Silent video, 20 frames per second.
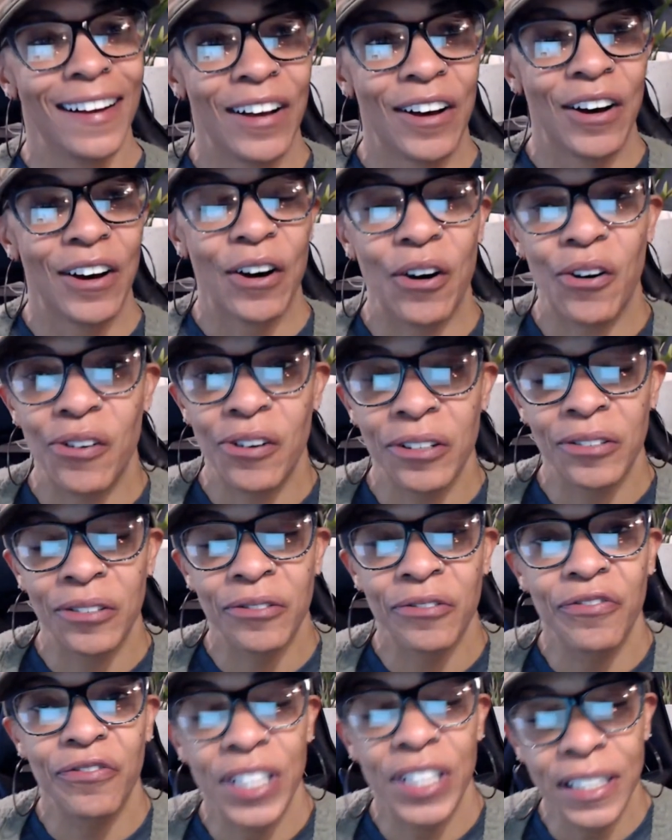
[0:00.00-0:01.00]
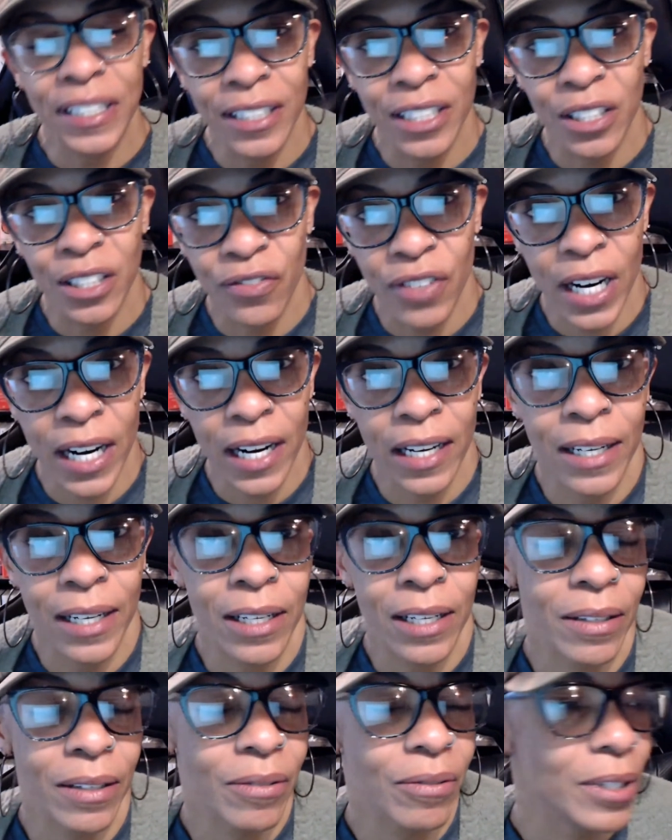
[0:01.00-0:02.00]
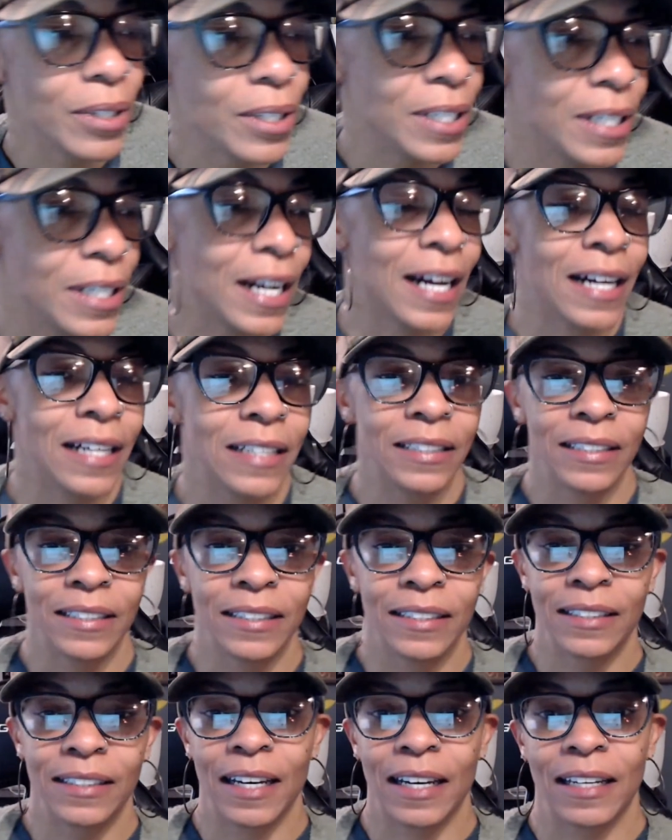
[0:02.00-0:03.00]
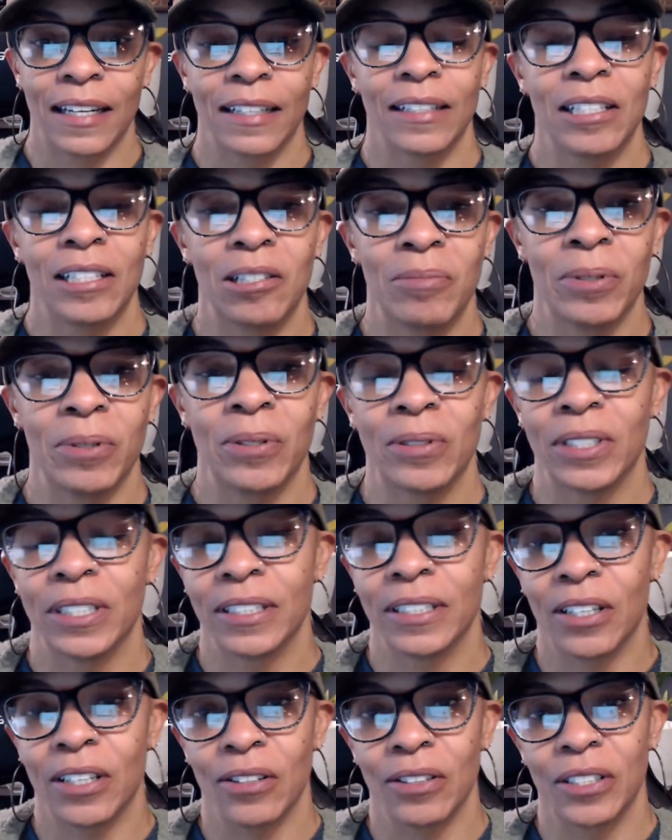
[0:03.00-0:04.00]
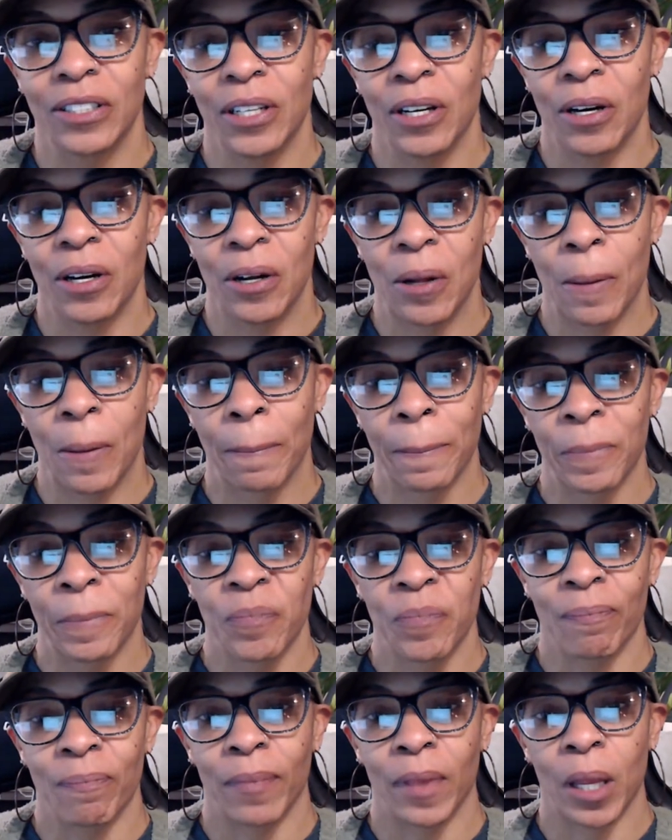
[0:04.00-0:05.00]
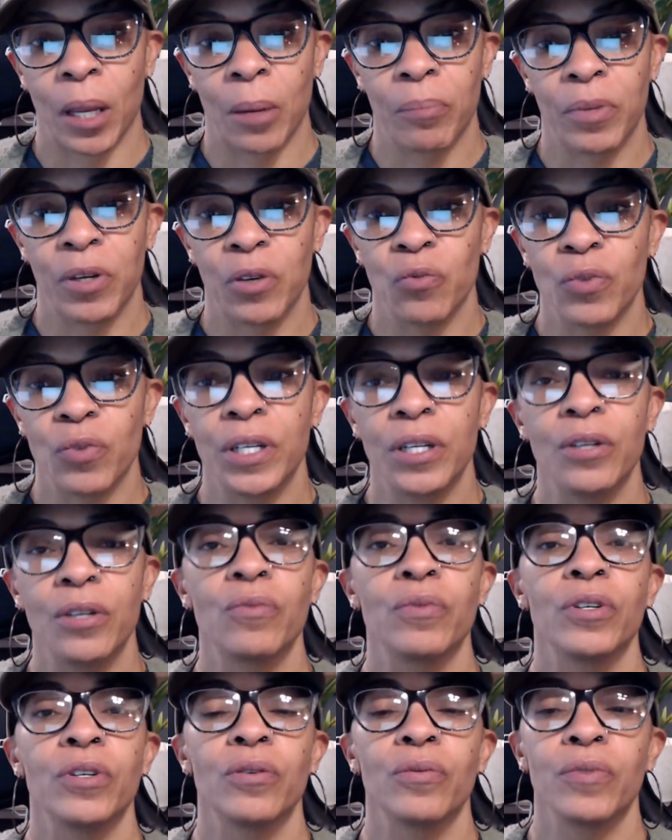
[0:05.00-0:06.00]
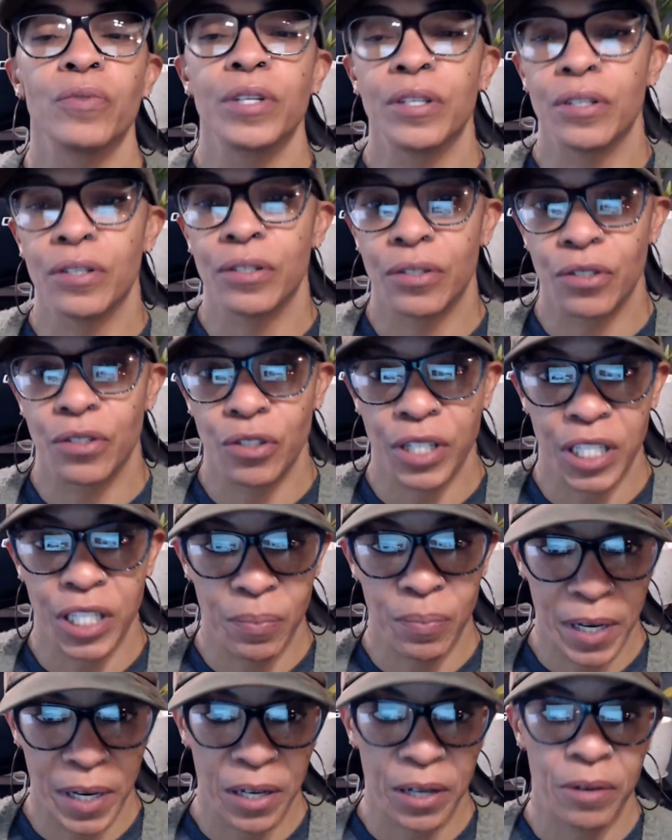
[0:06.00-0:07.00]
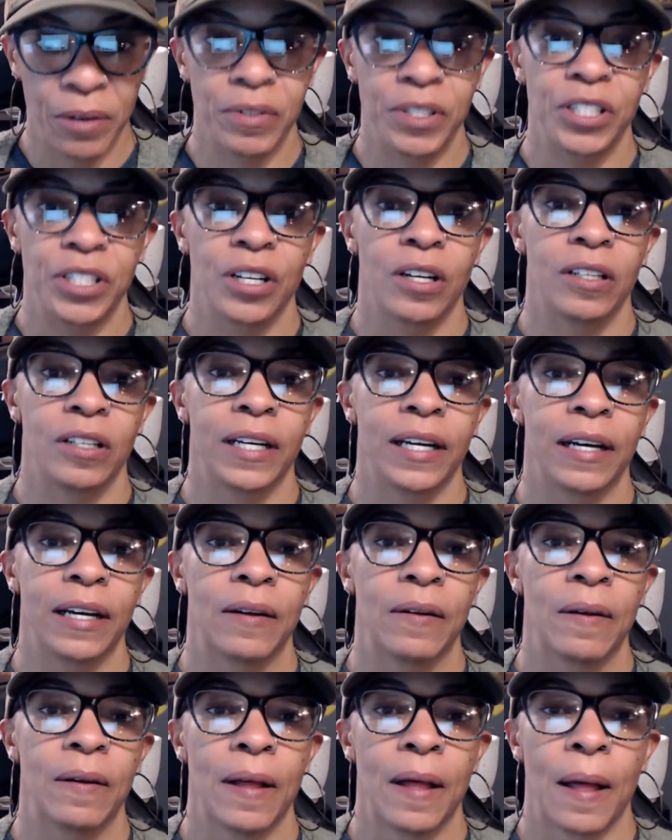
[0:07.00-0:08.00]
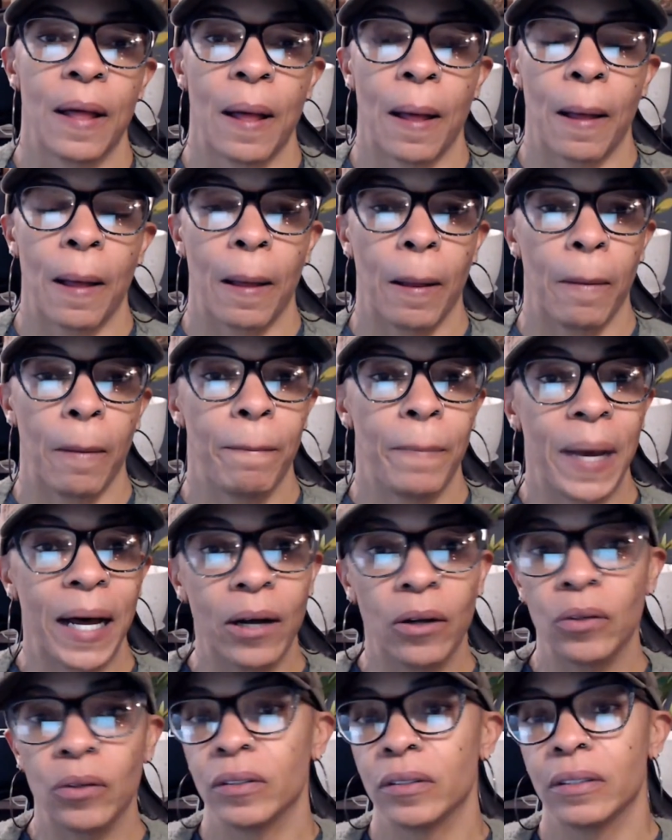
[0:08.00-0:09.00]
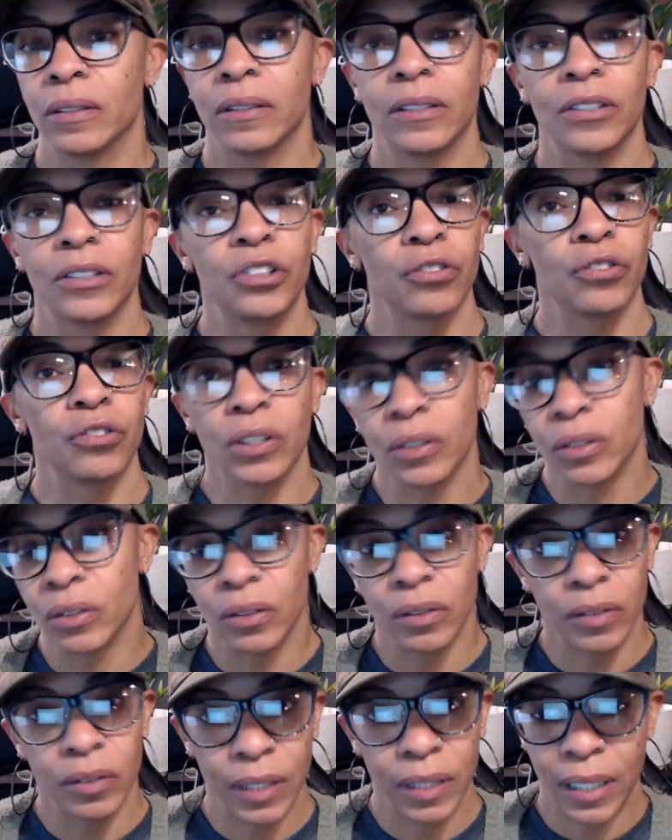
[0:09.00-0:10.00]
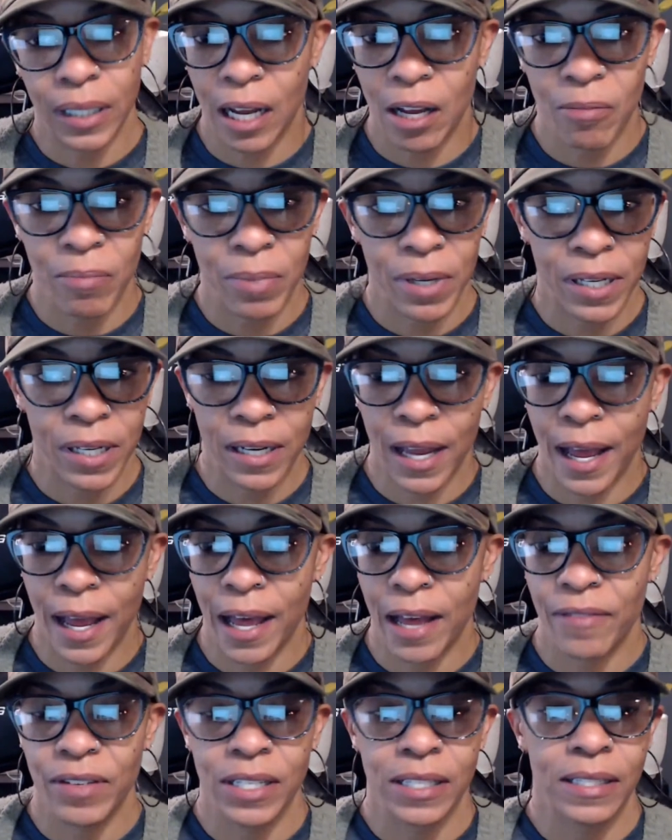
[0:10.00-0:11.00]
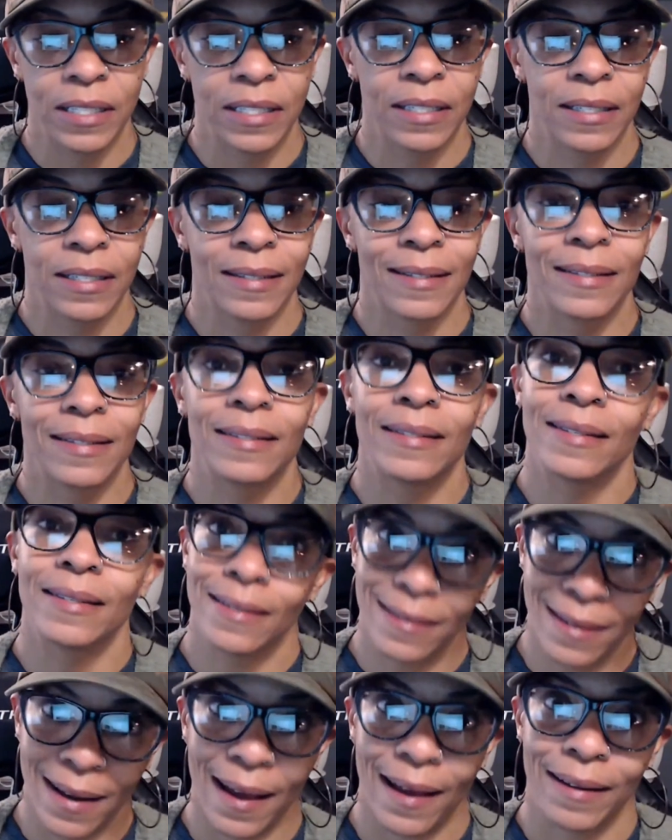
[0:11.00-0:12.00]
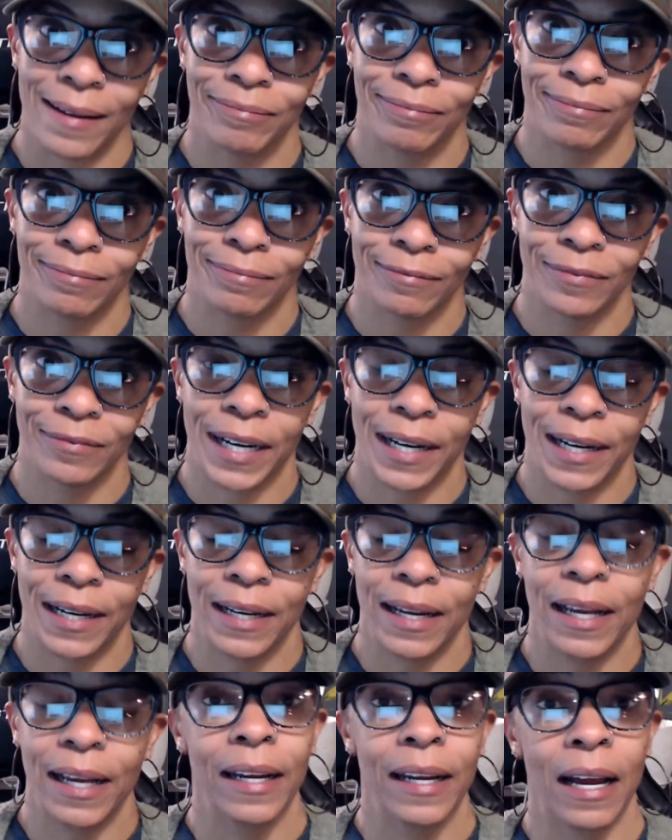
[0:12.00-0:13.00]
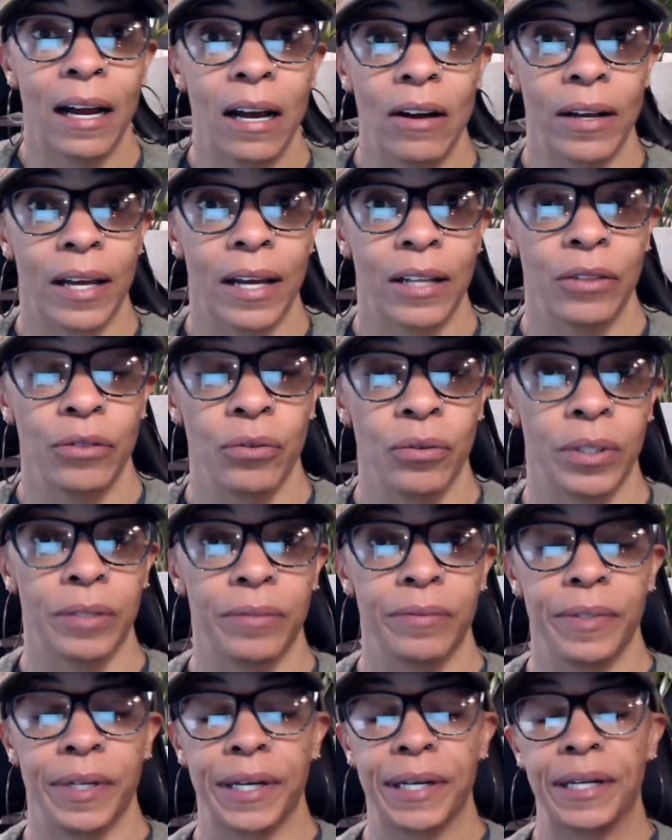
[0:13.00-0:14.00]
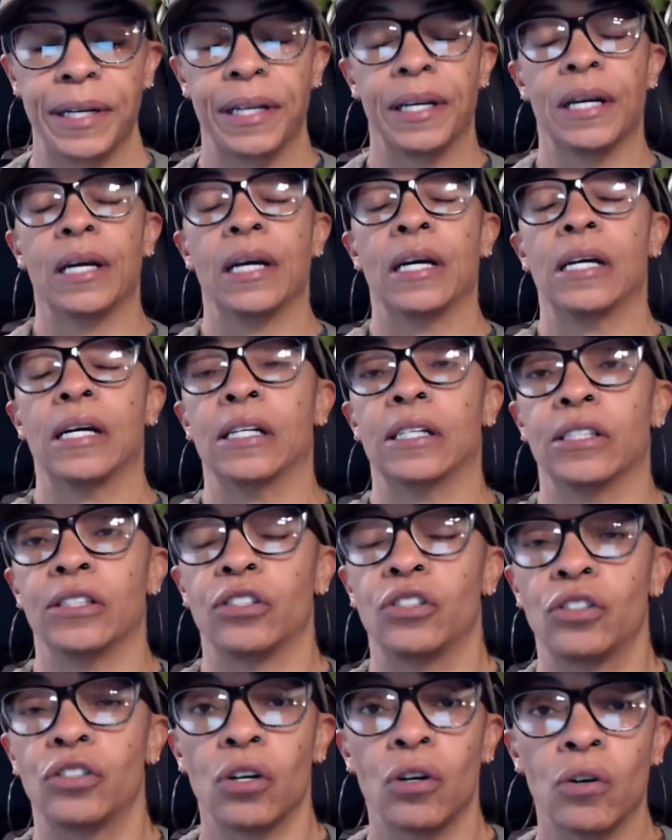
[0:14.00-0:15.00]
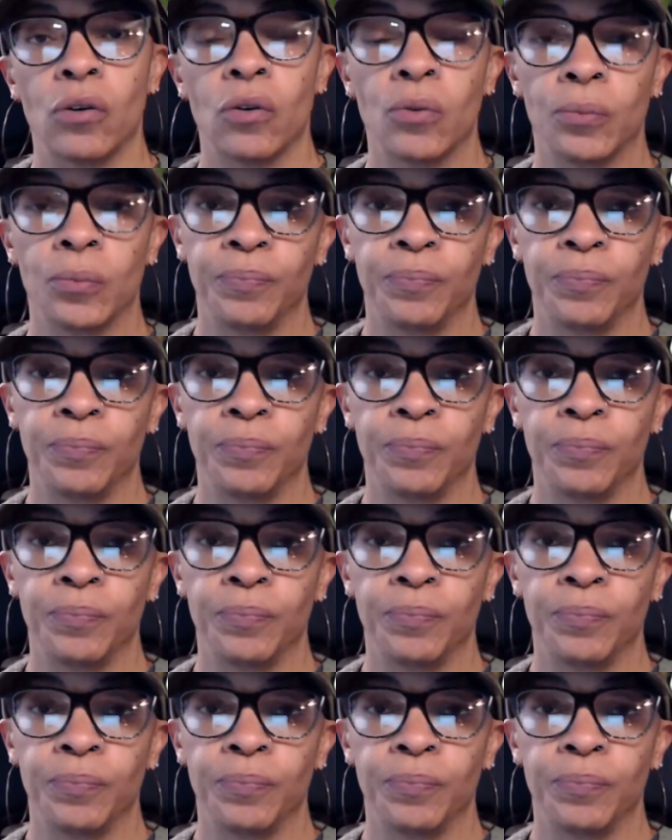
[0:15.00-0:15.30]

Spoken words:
on Fitness Friday, where I just gotta come on and talk to y'all and be real transparent with y'all now about the struggles that I've been having today, right? And how I got through it, right? So